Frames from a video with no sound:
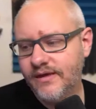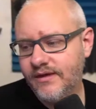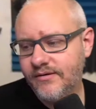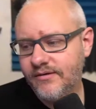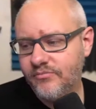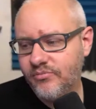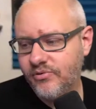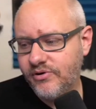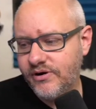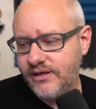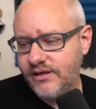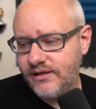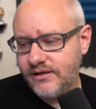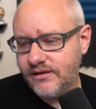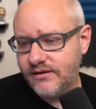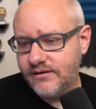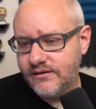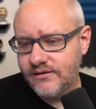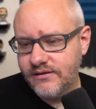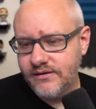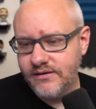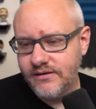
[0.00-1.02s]

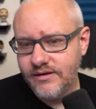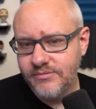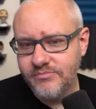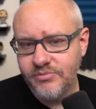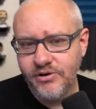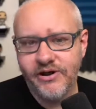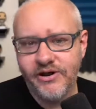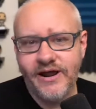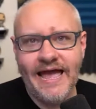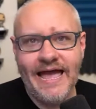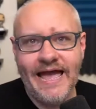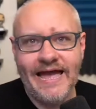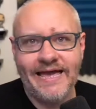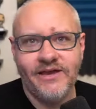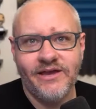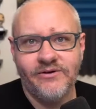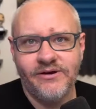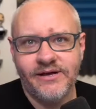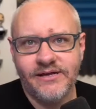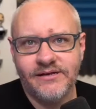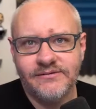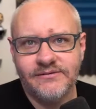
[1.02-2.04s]
Pretty, pretty
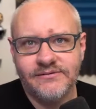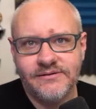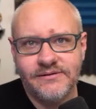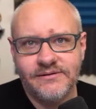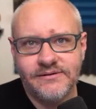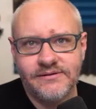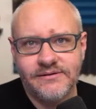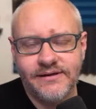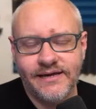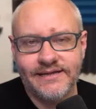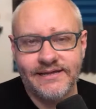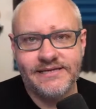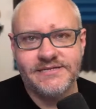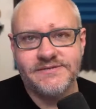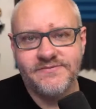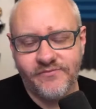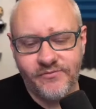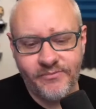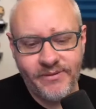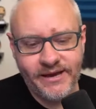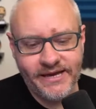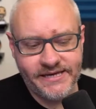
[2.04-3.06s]
accurate, at least
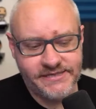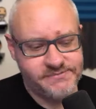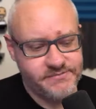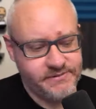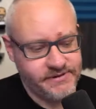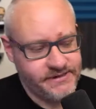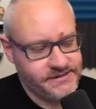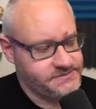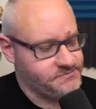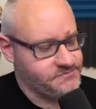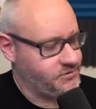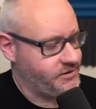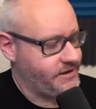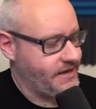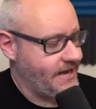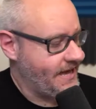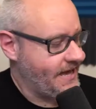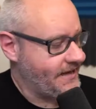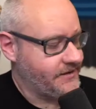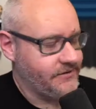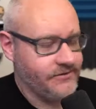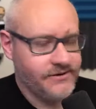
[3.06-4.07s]
from my experience. Pretty
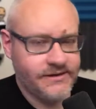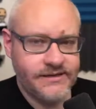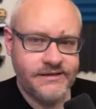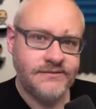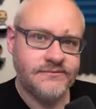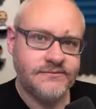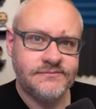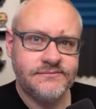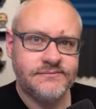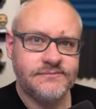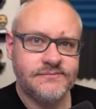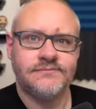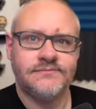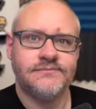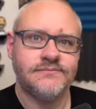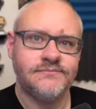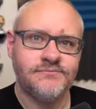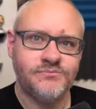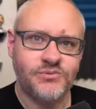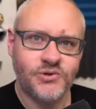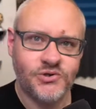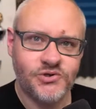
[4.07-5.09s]
accurate
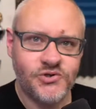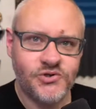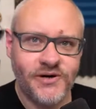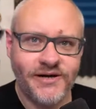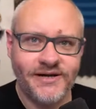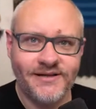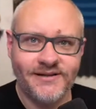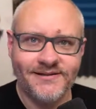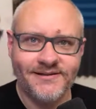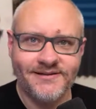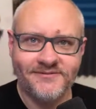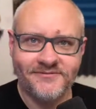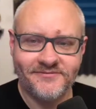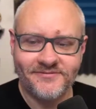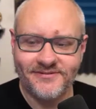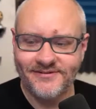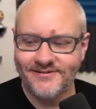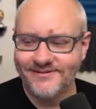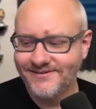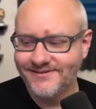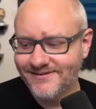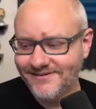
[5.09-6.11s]
portrayal of
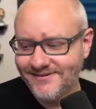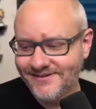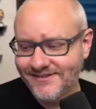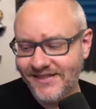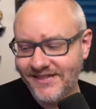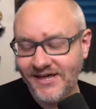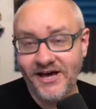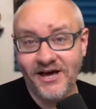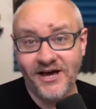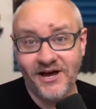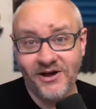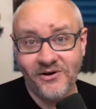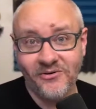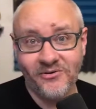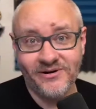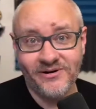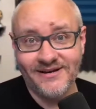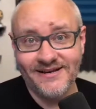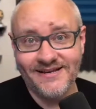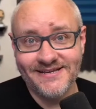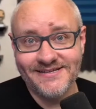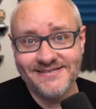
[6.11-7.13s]
the
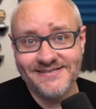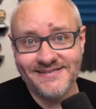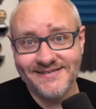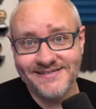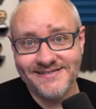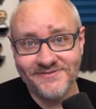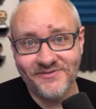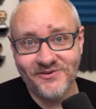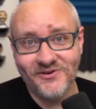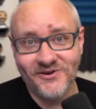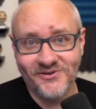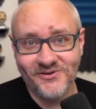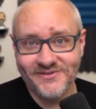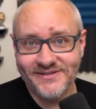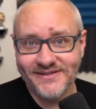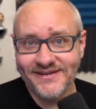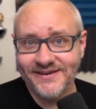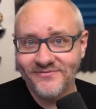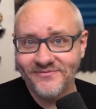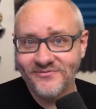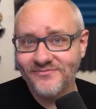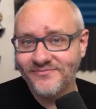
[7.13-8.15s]
awkwardness and
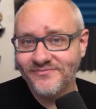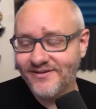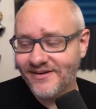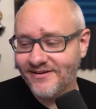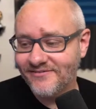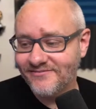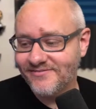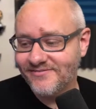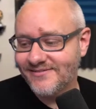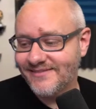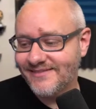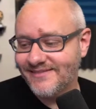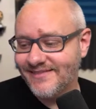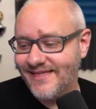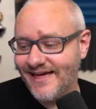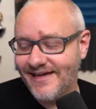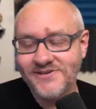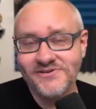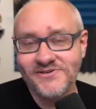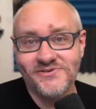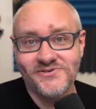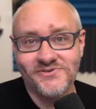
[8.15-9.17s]
difficulty of
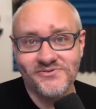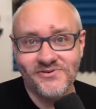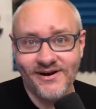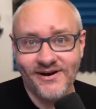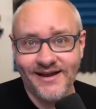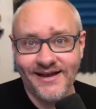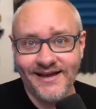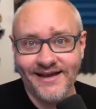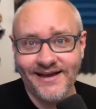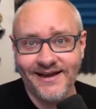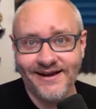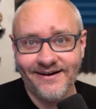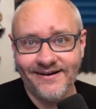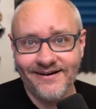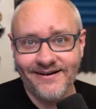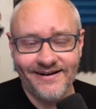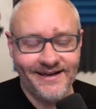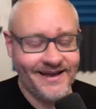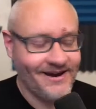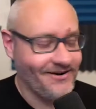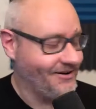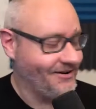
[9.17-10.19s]
that junior high
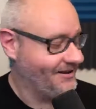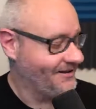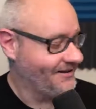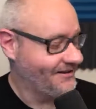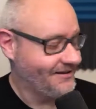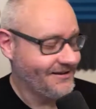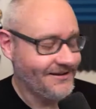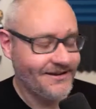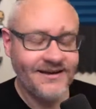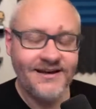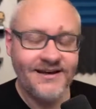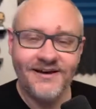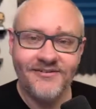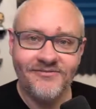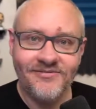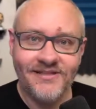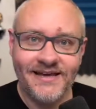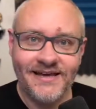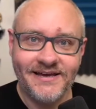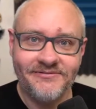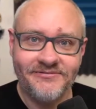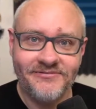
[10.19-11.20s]
era of
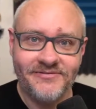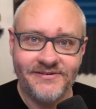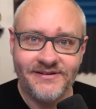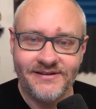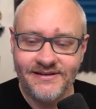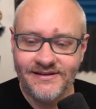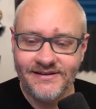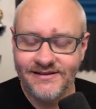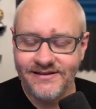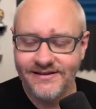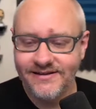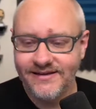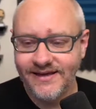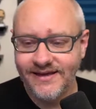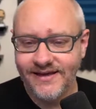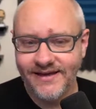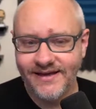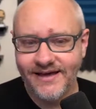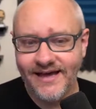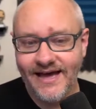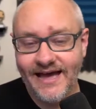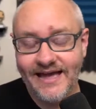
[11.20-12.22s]
life.
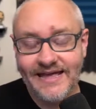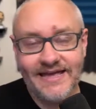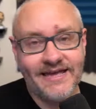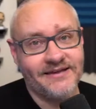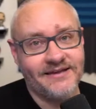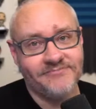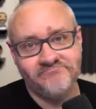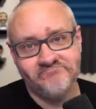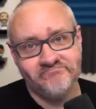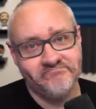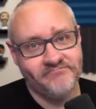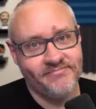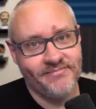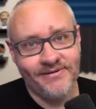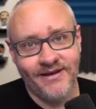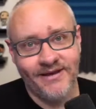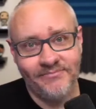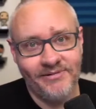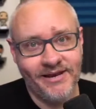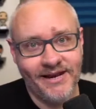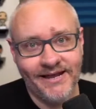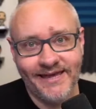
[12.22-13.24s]
Uh, I I
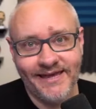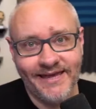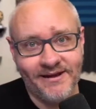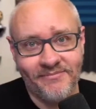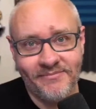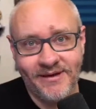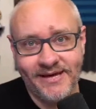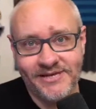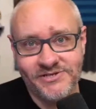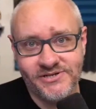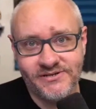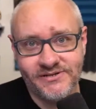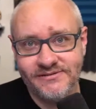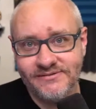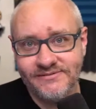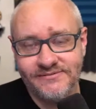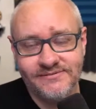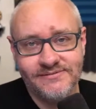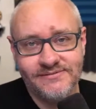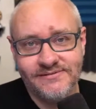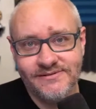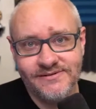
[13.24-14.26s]
mean, I can't imagine
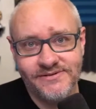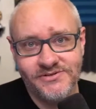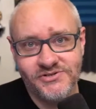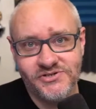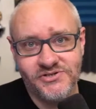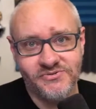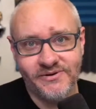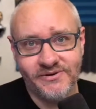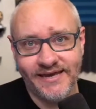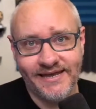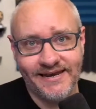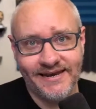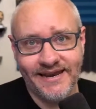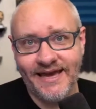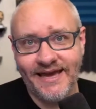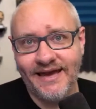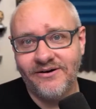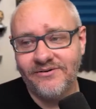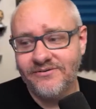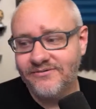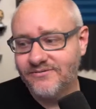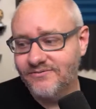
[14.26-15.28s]
doing it
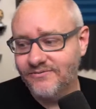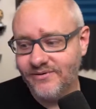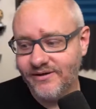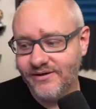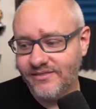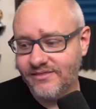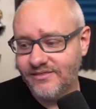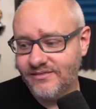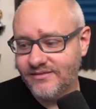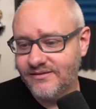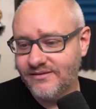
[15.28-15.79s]
now with